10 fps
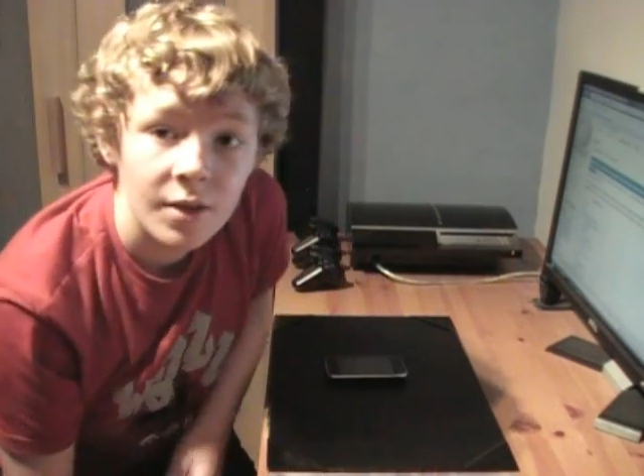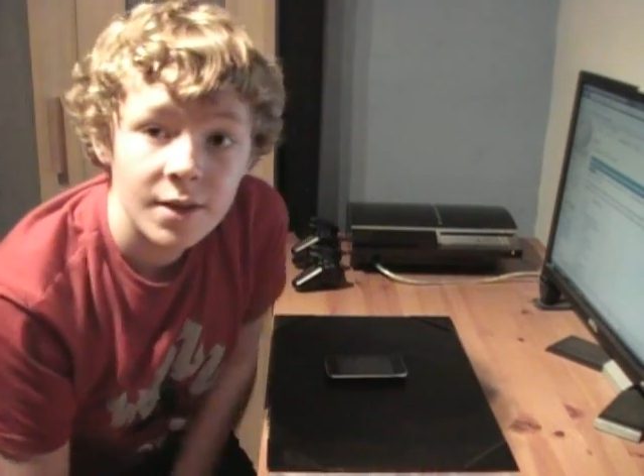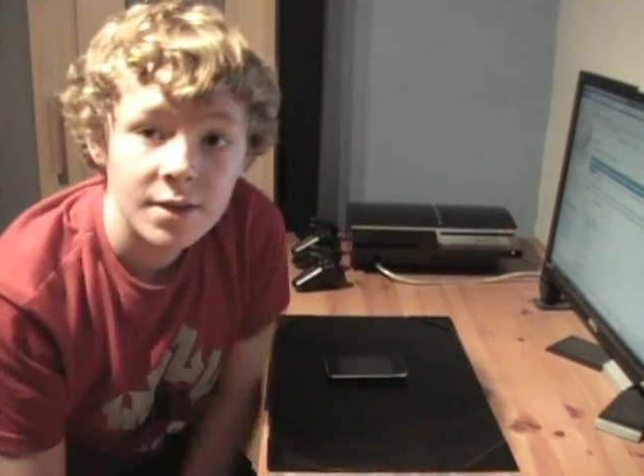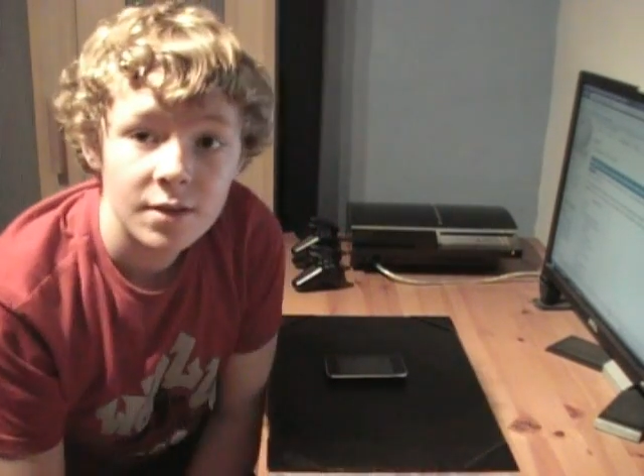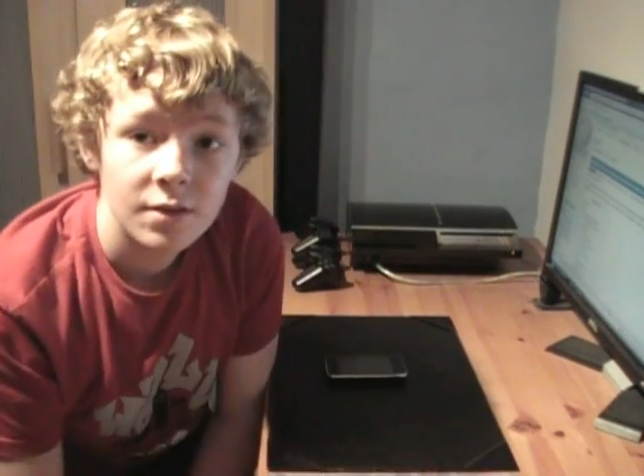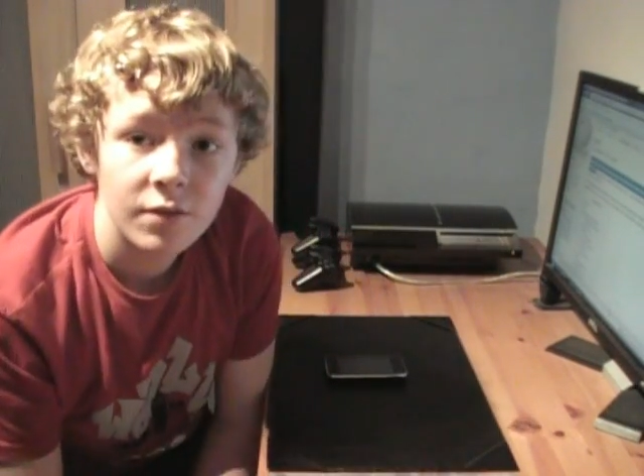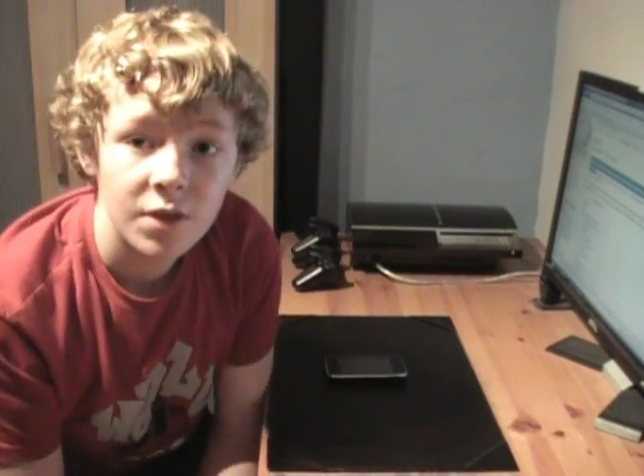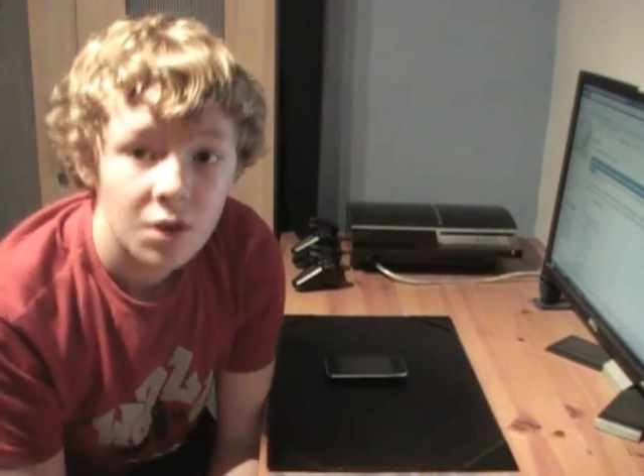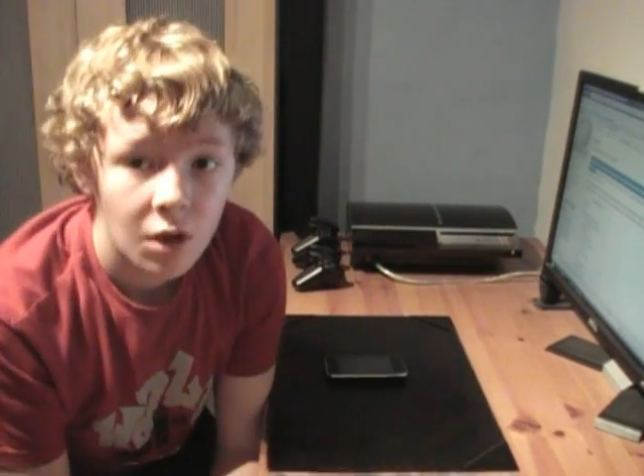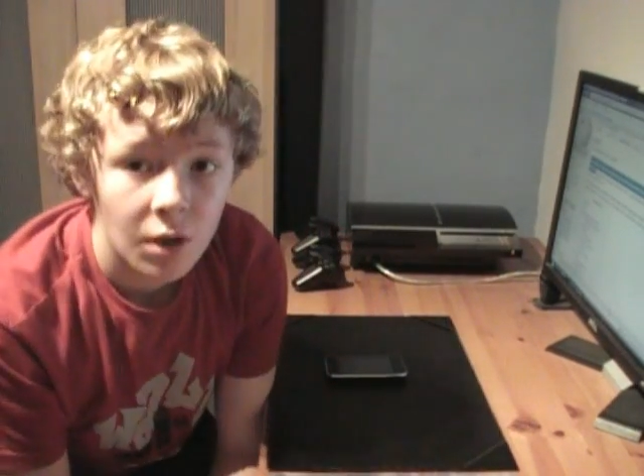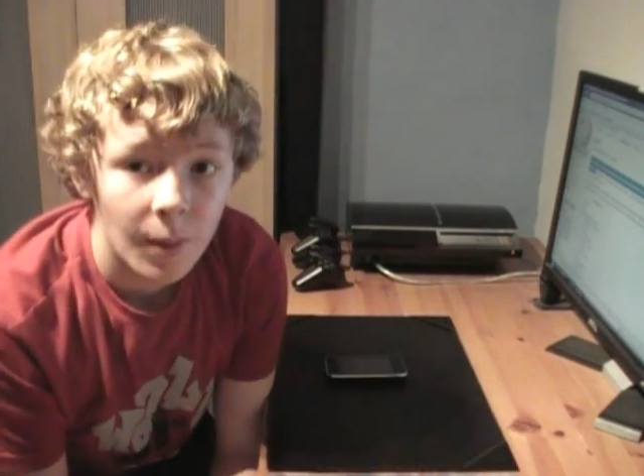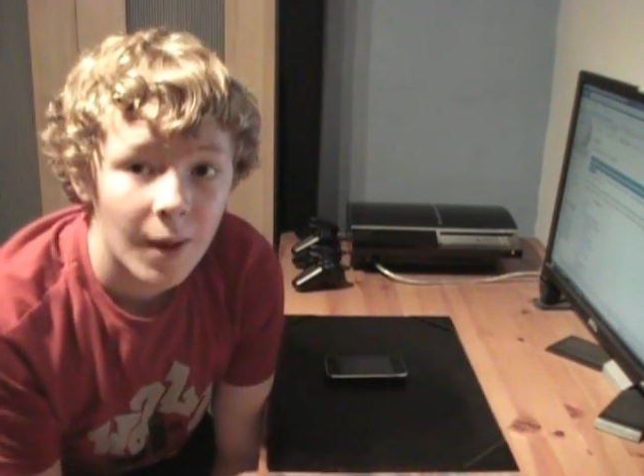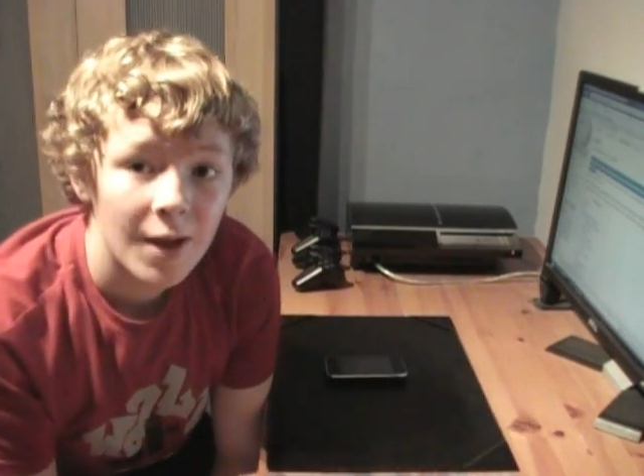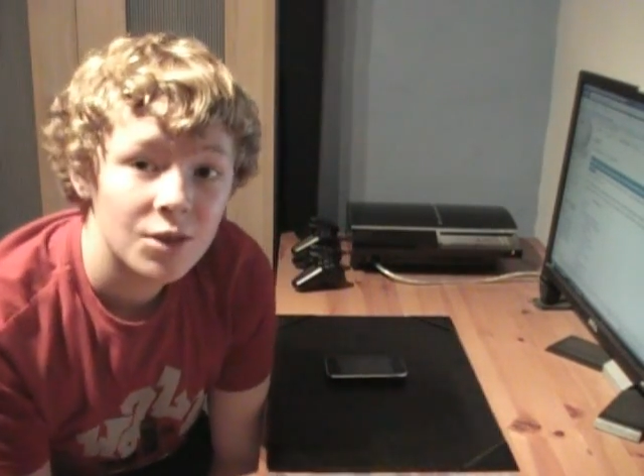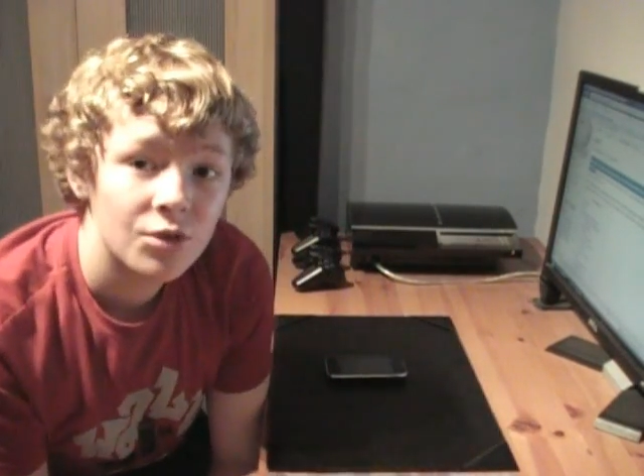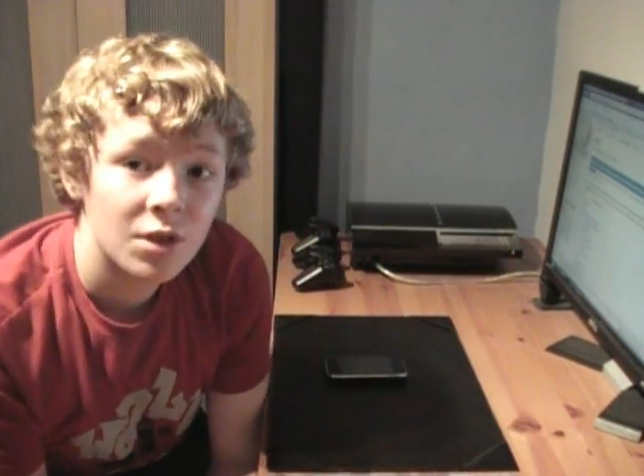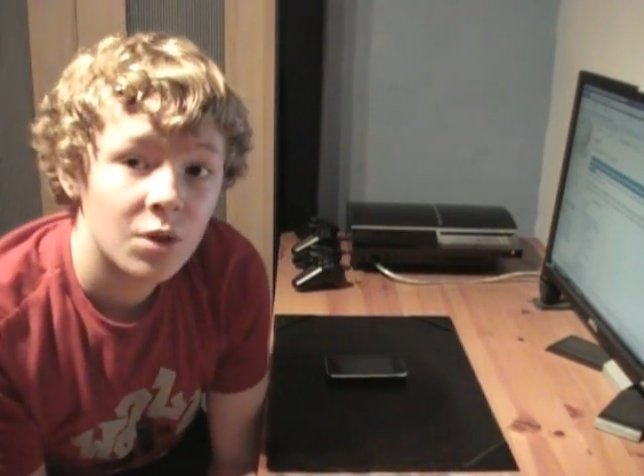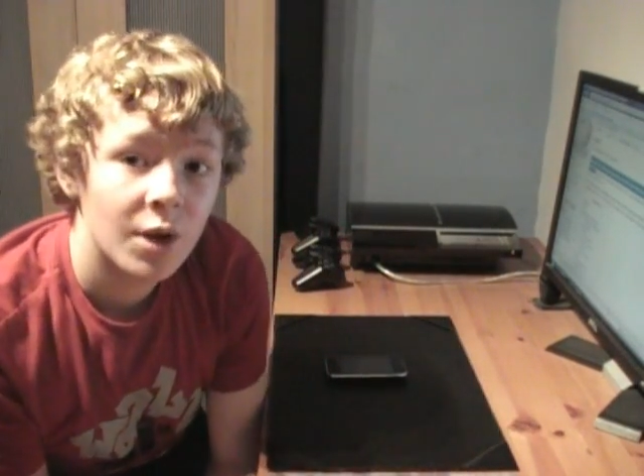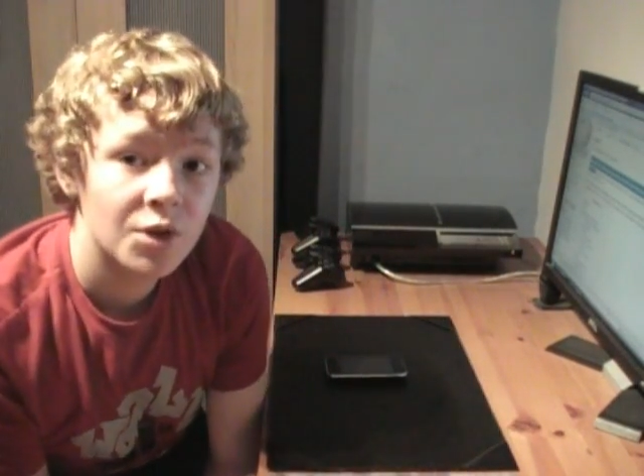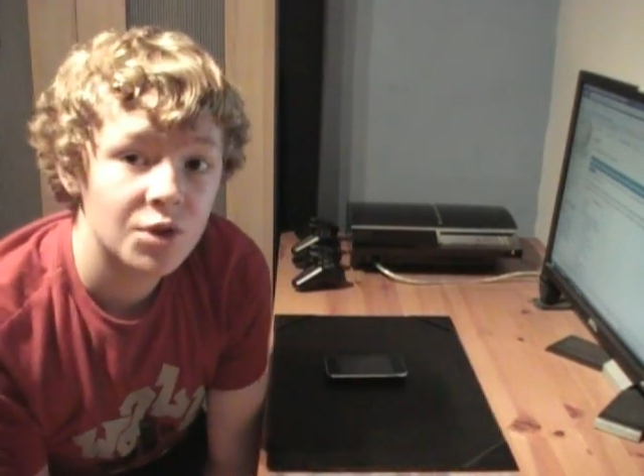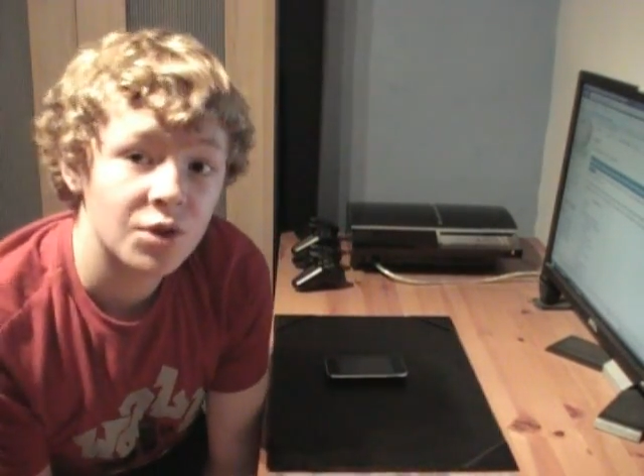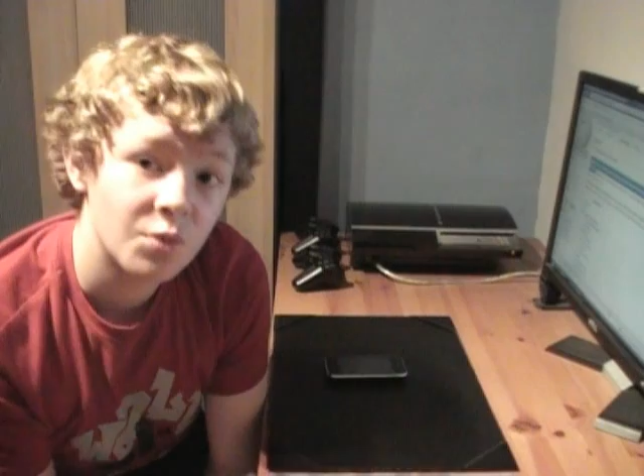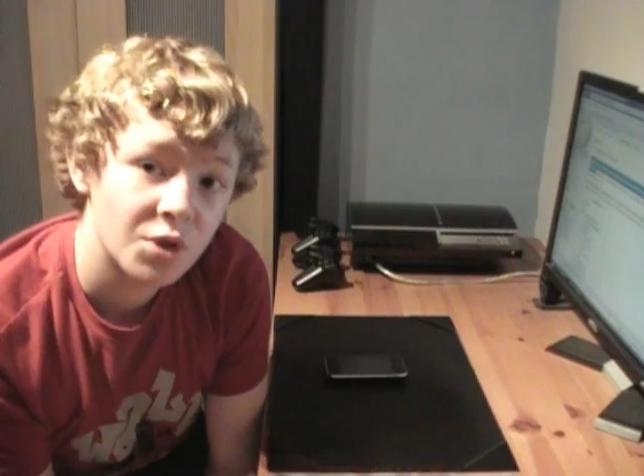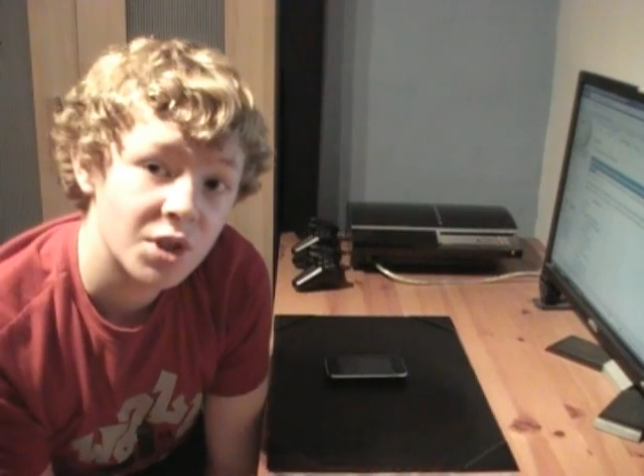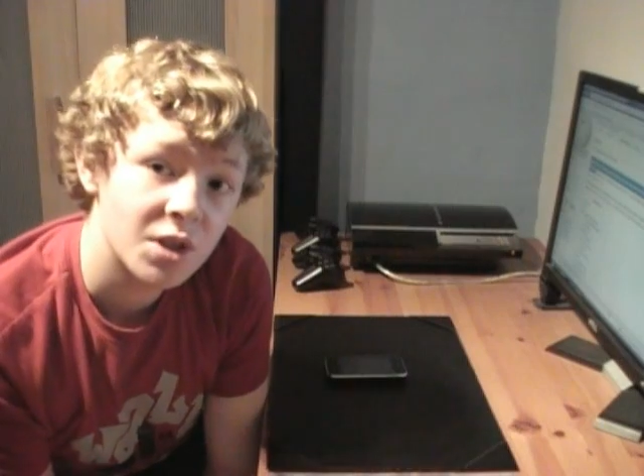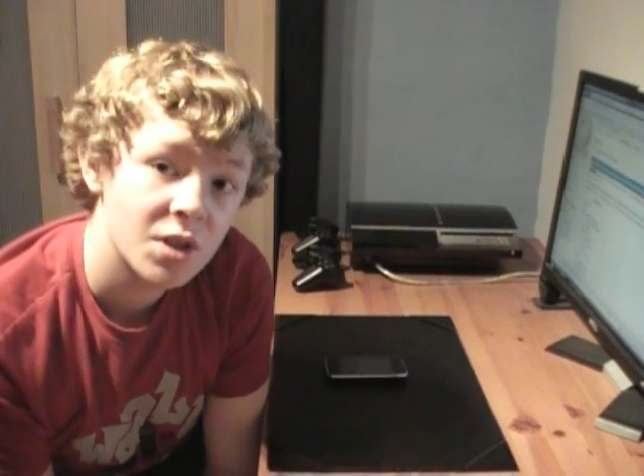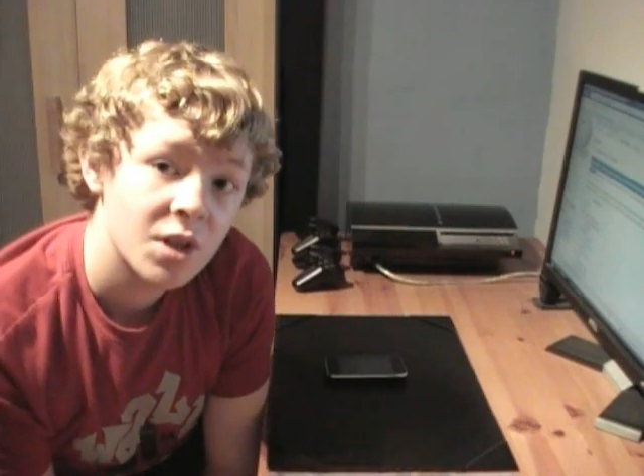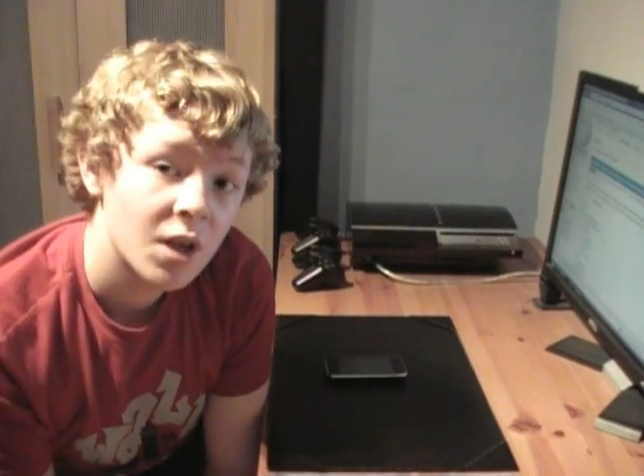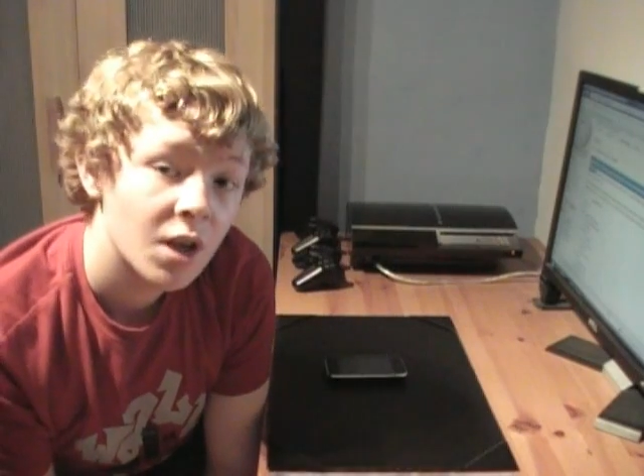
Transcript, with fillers: in this video I'm answering a question which is,